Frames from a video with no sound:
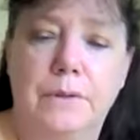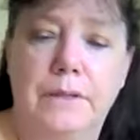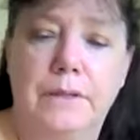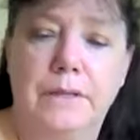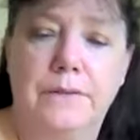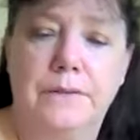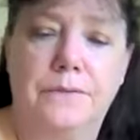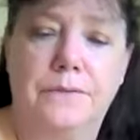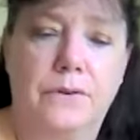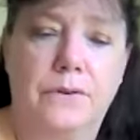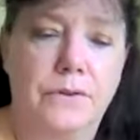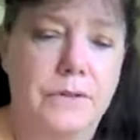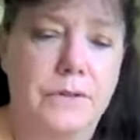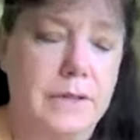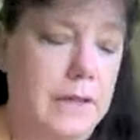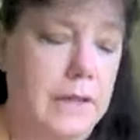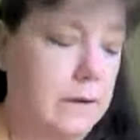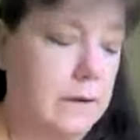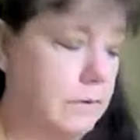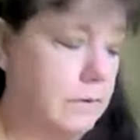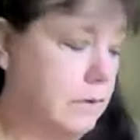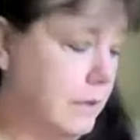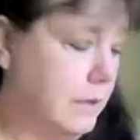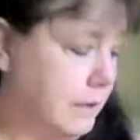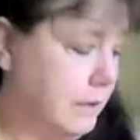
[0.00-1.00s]
these first and then
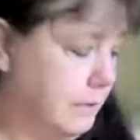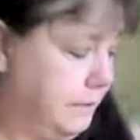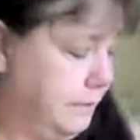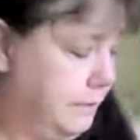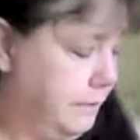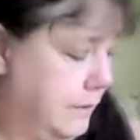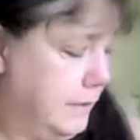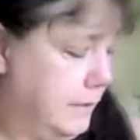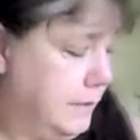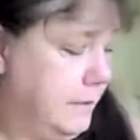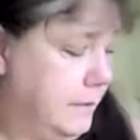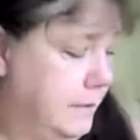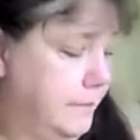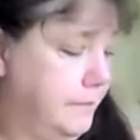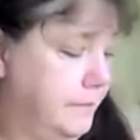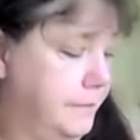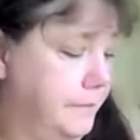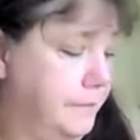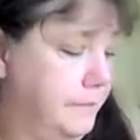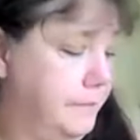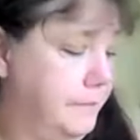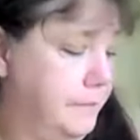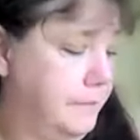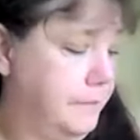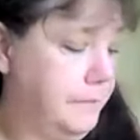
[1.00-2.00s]
I'll clarify them.
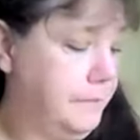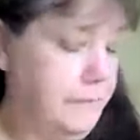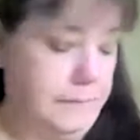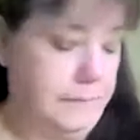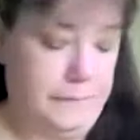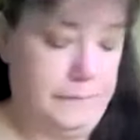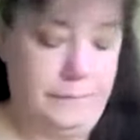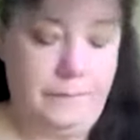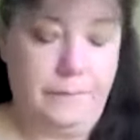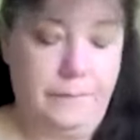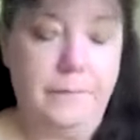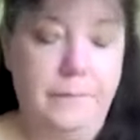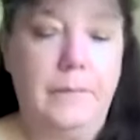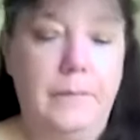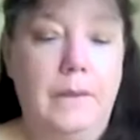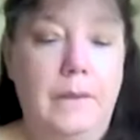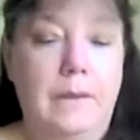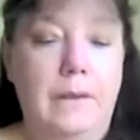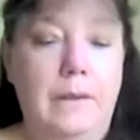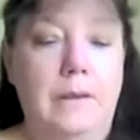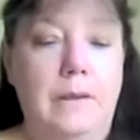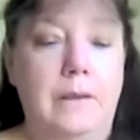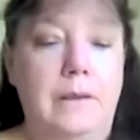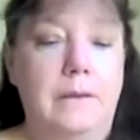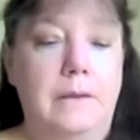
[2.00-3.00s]

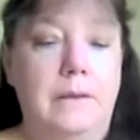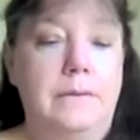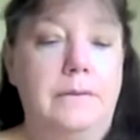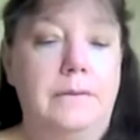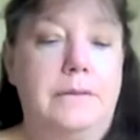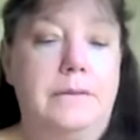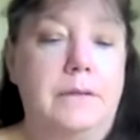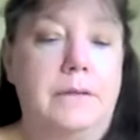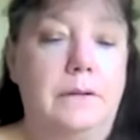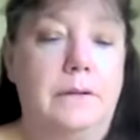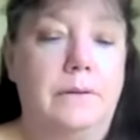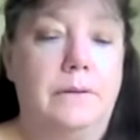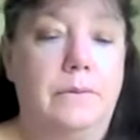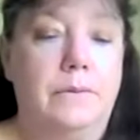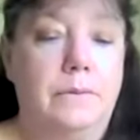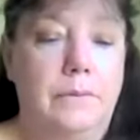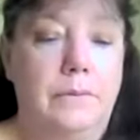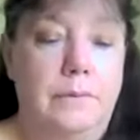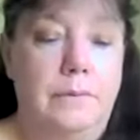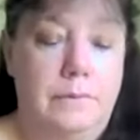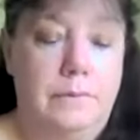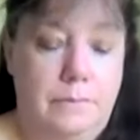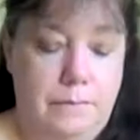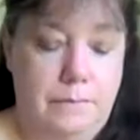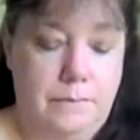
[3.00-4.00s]
So,
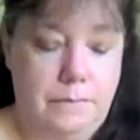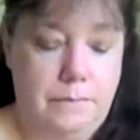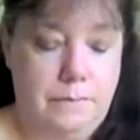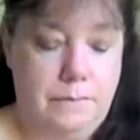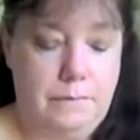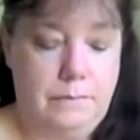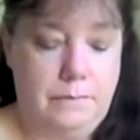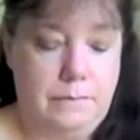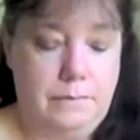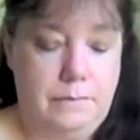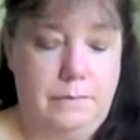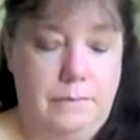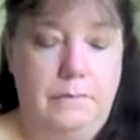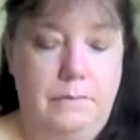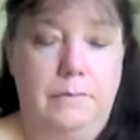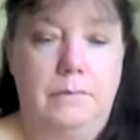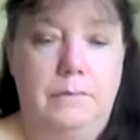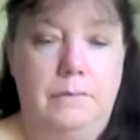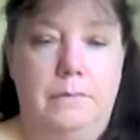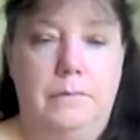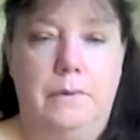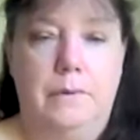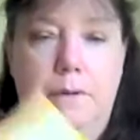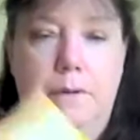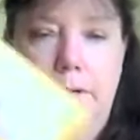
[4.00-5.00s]

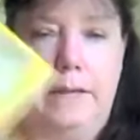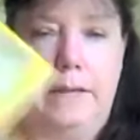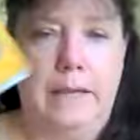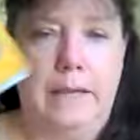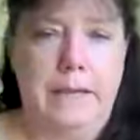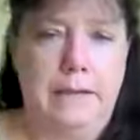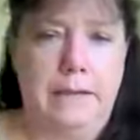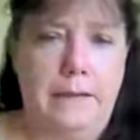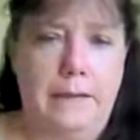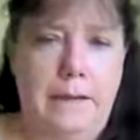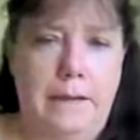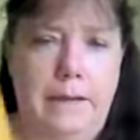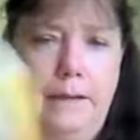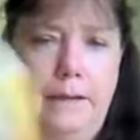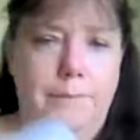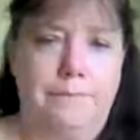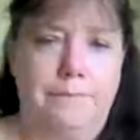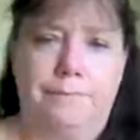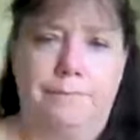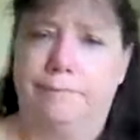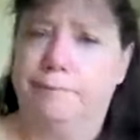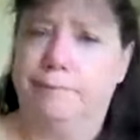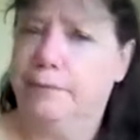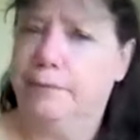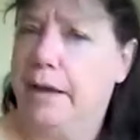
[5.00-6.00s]
and again, I
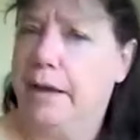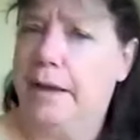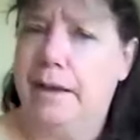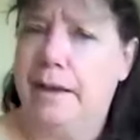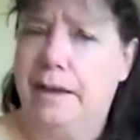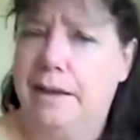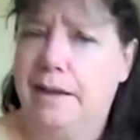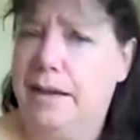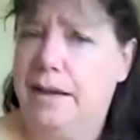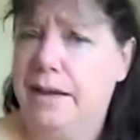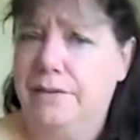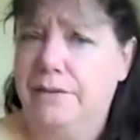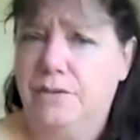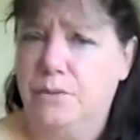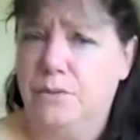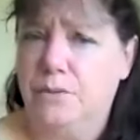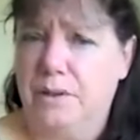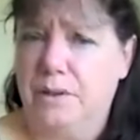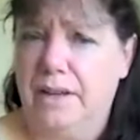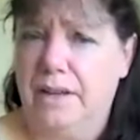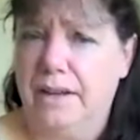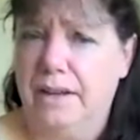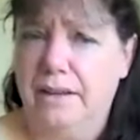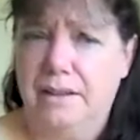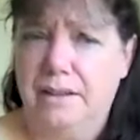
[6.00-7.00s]
have to
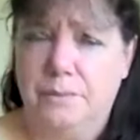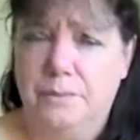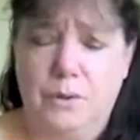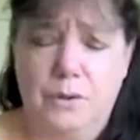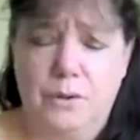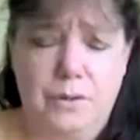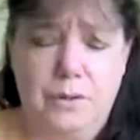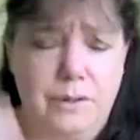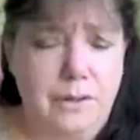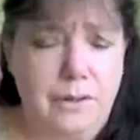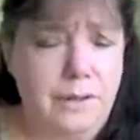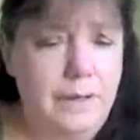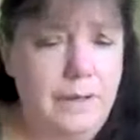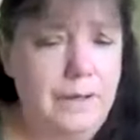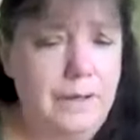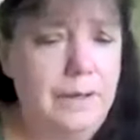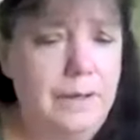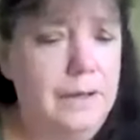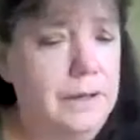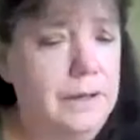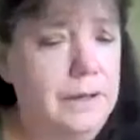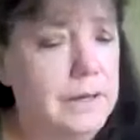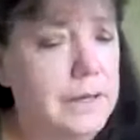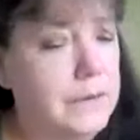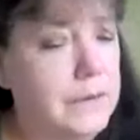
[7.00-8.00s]
rely on the book.
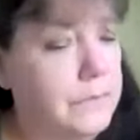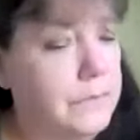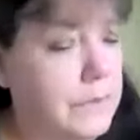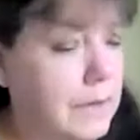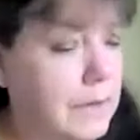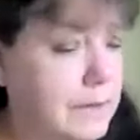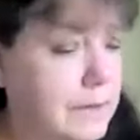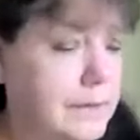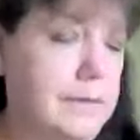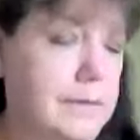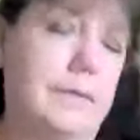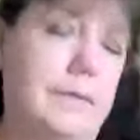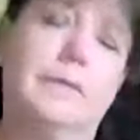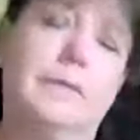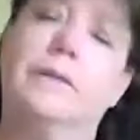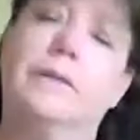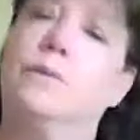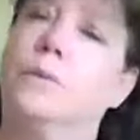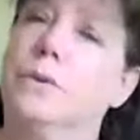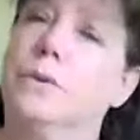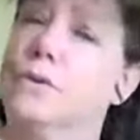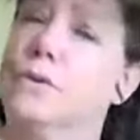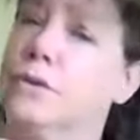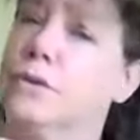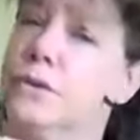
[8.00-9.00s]
I've got the
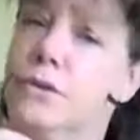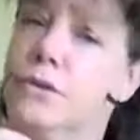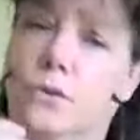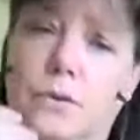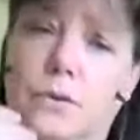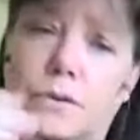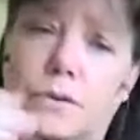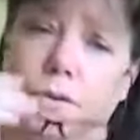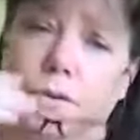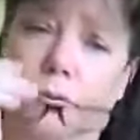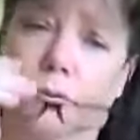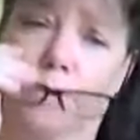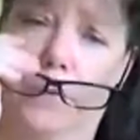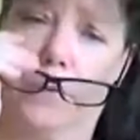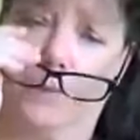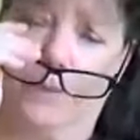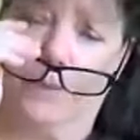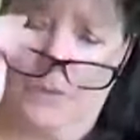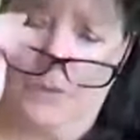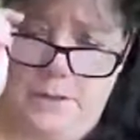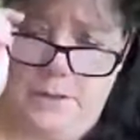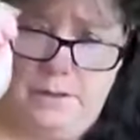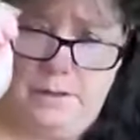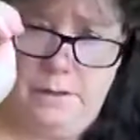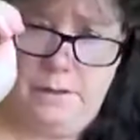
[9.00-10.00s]
worst short-term
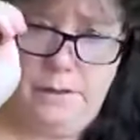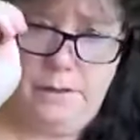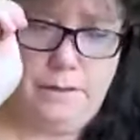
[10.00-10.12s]
memory.